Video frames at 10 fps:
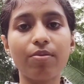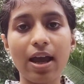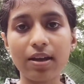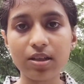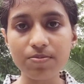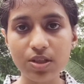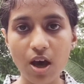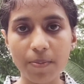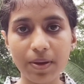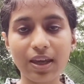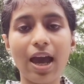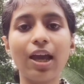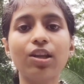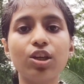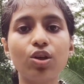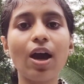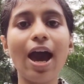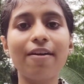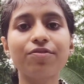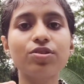random topic and you
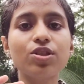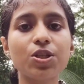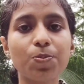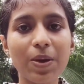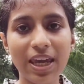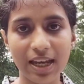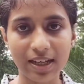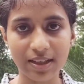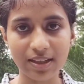have to speak.